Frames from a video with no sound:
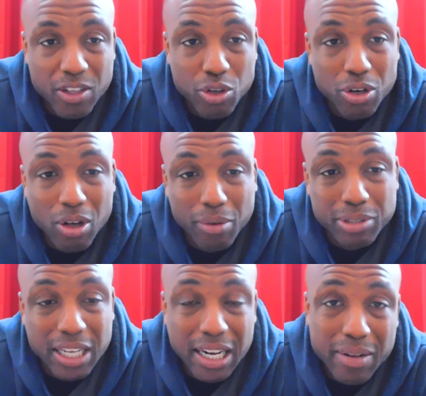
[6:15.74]
You know what I'm
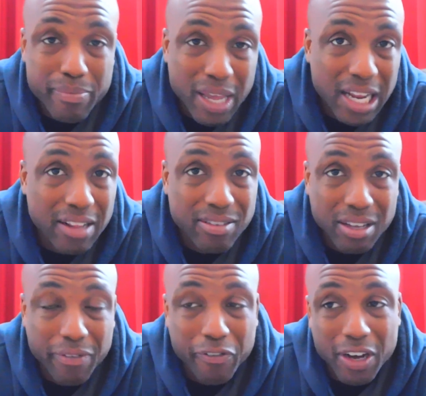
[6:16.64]
saying? And made it
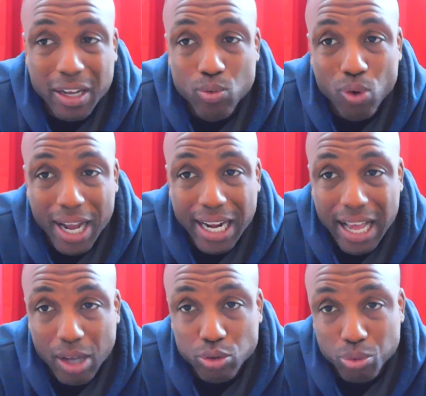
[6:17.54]
to the fucking White
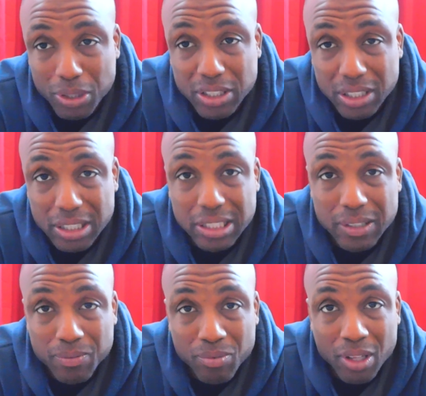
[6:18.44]
House, which is
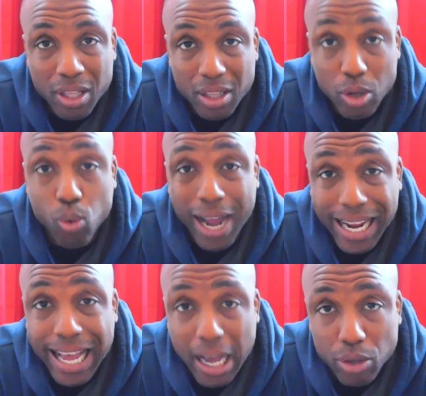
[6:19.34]
the
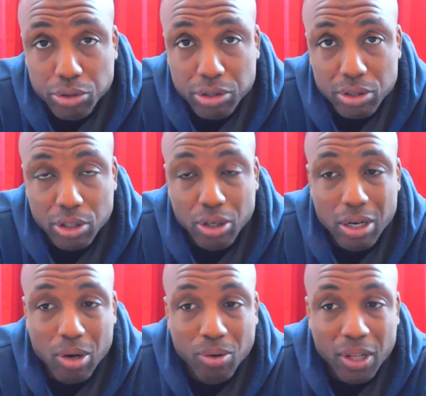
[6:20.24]
White House, you
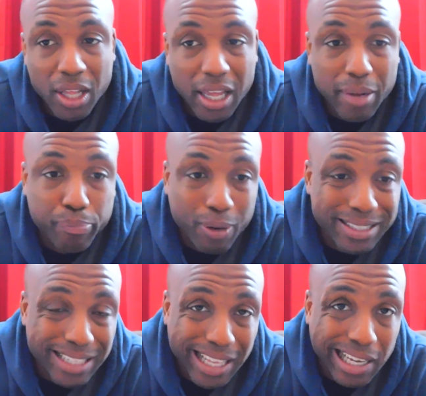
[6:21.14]
know. And
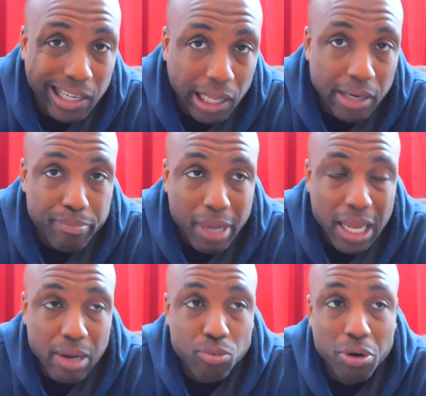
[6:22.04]
President Clinton
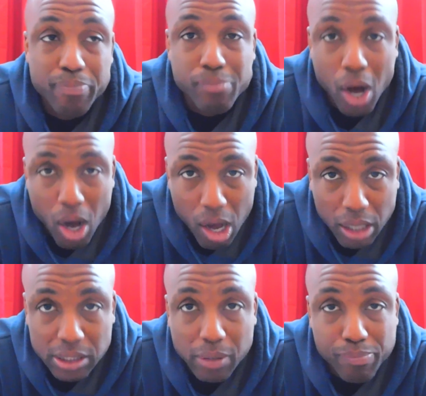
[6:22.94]
made
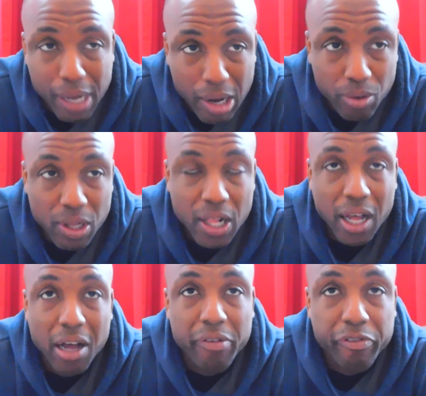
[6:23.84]
remarks about
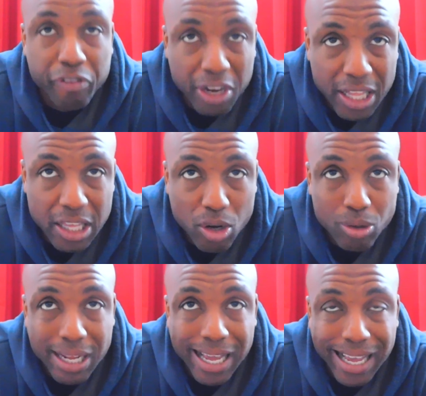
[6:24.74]
a
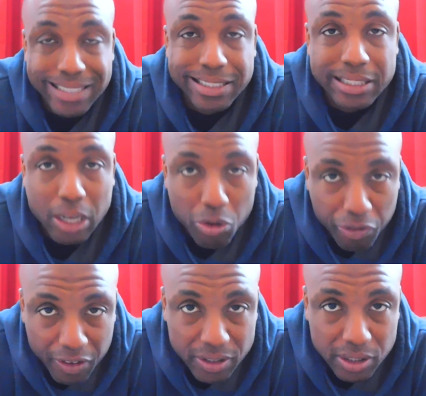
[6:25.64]
video that had
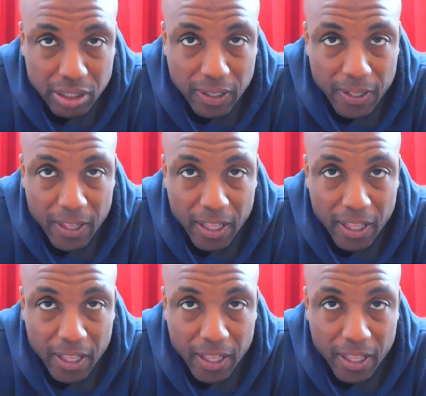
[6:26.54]
surfaced